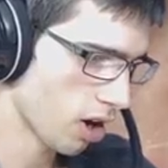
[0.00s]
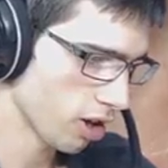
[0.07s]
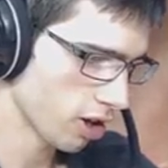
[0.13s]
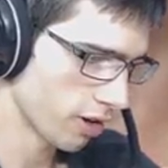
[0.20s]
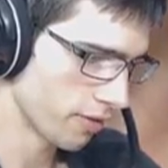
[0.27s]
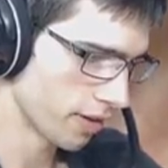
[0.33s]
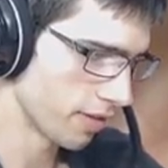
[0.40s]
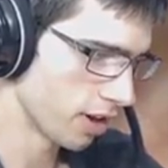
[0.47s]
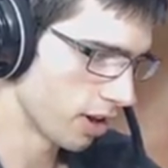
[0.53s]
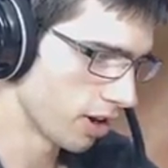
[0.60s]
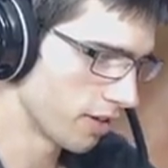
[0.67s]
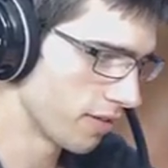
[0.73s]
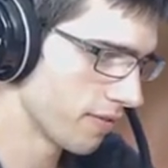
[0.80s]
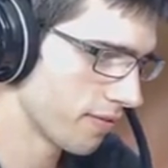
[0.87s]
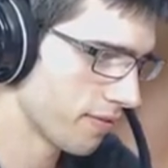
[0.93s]
holo
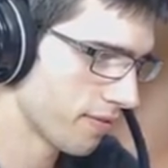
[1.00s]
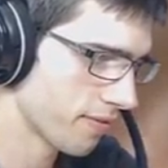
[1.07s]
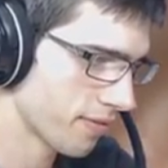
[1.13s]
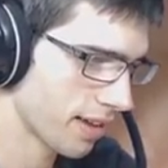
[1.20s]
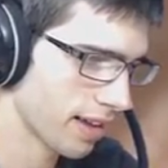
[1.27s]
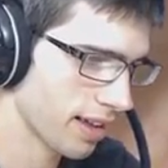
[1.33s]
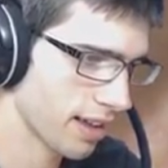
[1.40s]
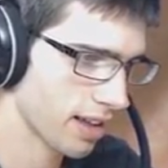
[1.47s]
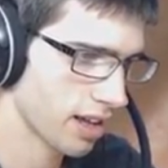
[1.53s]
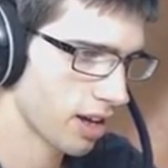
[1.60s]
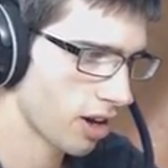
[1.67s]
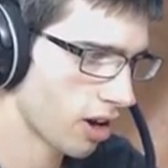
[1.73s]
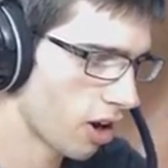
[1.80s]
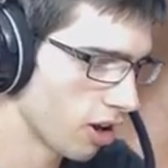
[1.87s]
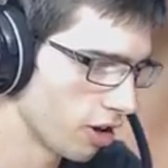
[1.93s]
Vivillon,
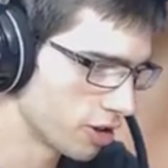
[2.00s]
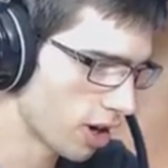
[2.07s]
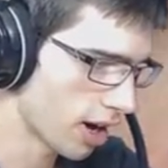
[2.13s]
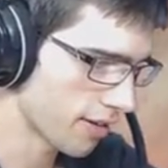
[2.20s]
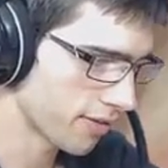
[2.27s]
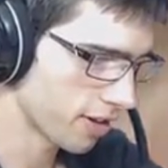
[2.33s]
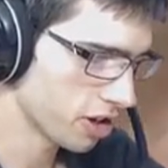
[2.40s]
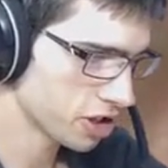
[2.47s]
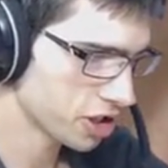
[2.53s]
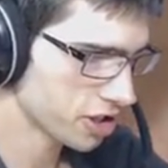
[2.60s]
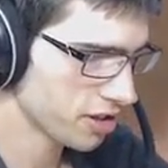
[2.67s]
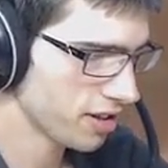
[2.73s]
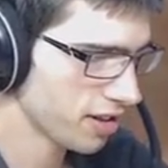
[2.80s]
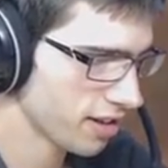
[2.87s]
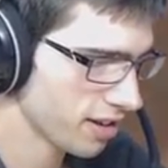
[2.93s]
holo
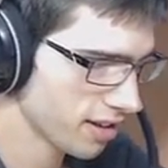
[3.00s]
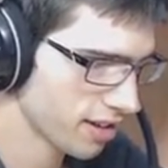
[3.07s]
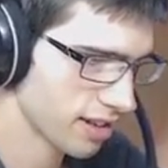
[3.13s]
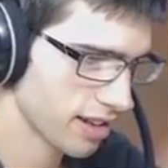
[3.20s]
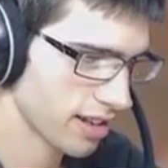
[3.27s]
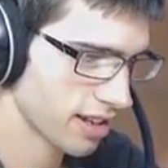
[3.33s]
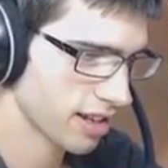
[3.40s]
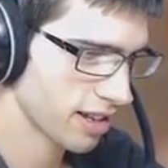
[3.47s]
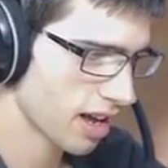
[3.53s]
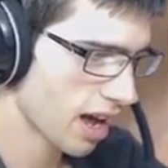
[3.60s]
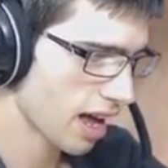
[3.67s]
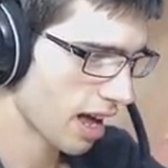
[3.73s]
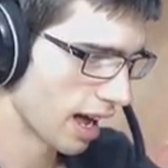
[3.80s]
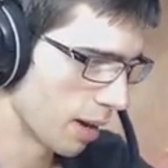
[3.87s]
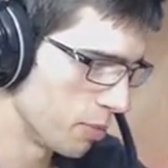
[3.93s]
Typhlosion,
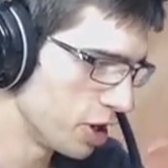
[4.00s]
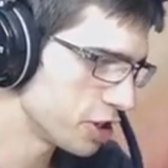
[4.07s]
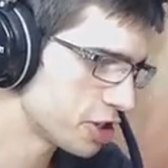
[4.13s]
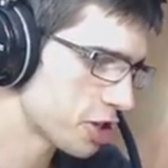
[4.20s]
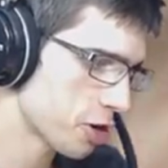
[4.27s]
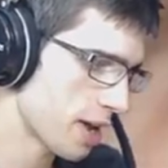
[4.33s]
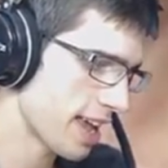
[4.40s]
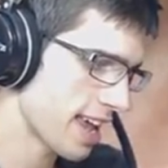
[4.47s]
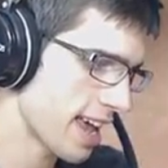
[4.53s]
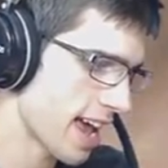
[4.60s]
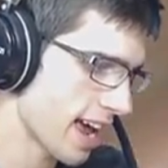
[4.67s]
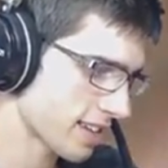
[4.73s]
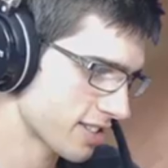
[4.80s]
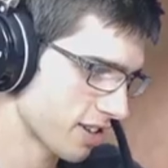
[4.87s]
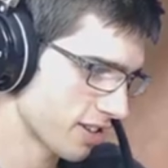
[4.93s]
Mewtwo
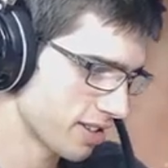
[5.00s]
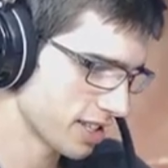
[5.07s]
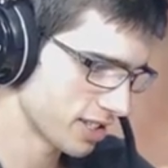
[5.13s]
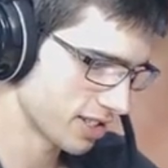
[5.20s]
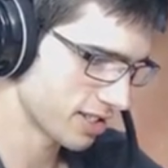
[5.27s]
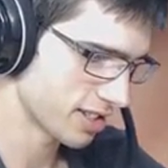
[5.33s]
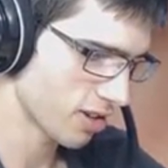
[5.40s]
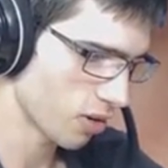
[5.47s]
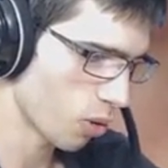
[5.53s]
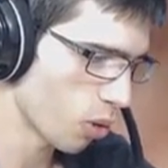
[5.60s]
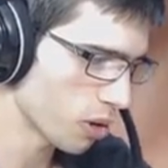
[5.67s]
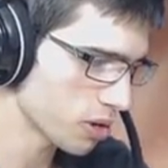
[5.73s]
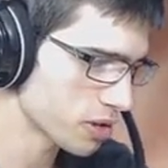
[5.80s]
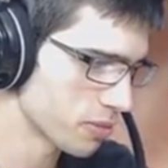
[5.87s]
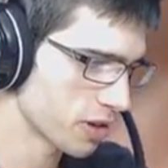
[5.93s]
EX. So this is
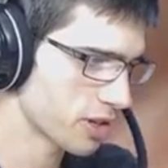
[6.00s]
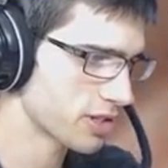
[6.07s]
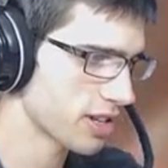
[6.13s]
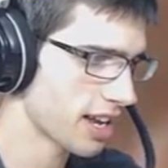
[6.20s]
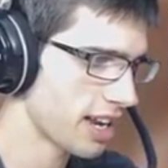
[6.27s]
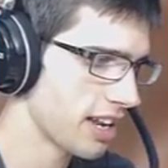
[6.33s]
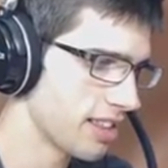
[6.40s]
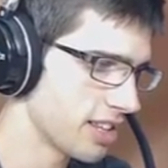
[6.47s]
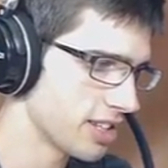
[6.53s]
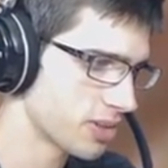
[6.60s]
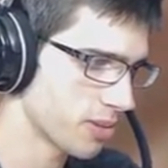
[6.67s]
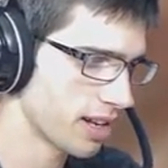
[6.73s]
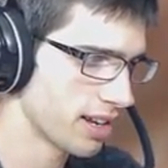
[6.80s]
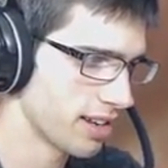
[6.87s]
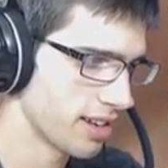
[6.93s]
awesome because I needed
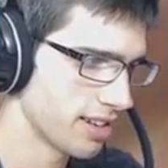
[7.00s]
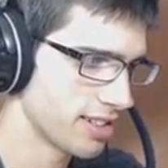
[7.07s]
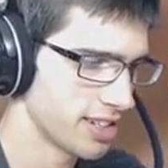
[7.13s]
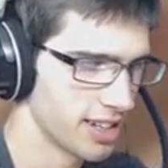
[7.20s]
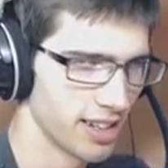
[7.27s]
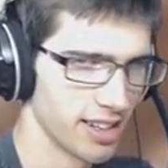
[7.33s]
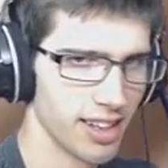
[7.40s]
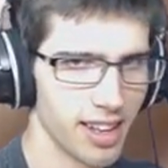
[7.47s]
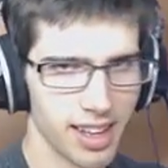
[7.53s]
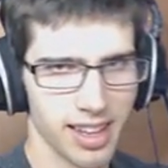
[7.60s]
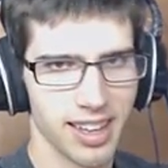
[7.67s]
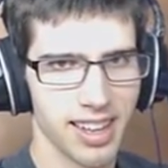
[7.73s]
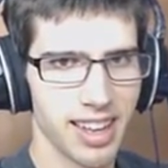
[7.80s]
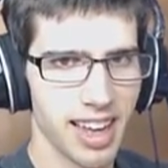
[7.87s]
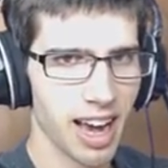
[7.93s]
this one to
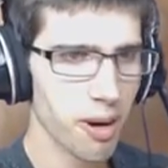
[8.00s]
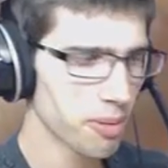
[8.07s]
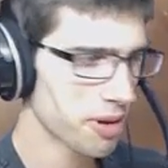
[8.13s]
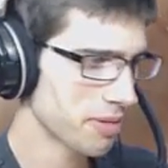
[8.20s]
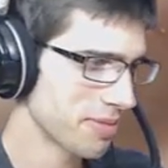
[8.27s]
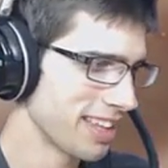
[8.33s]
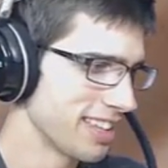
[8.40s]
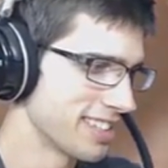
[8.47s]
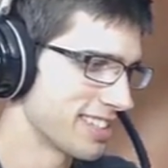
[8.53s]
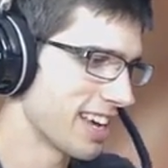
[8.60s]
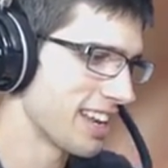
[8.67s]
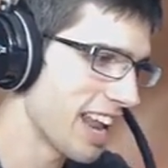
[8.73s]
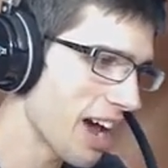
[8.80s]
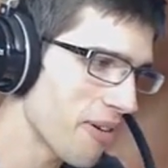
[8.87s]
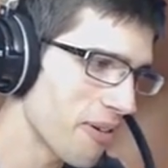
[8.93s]
help complete the
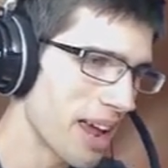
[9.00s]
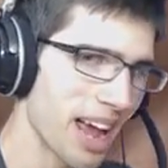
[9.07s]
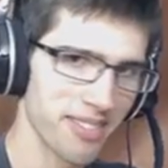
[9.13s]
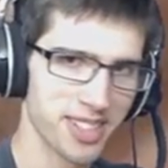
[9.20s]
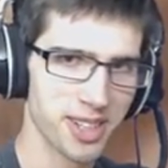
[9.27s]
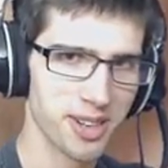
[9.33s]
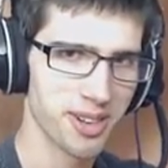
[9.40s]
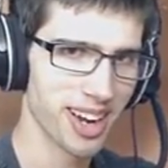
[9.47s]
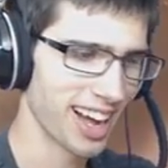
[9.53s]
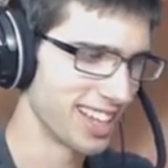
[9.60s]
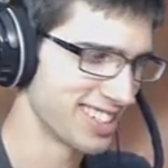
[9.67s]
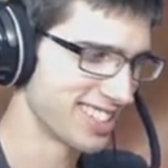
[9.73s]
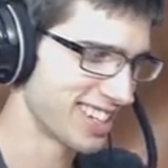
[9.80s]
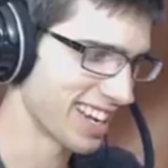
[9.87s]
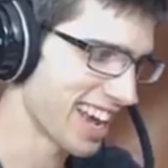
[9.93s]
set. Now we have two
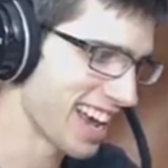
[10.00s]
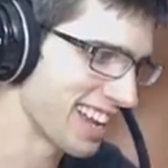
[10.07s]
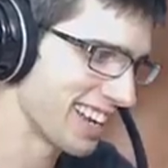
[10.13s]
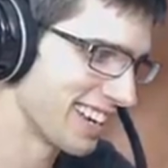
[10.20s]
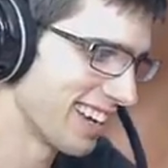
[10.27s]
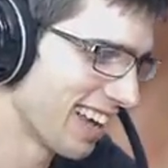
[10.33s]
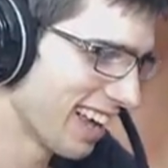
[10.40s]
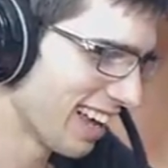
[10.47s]
cards to get.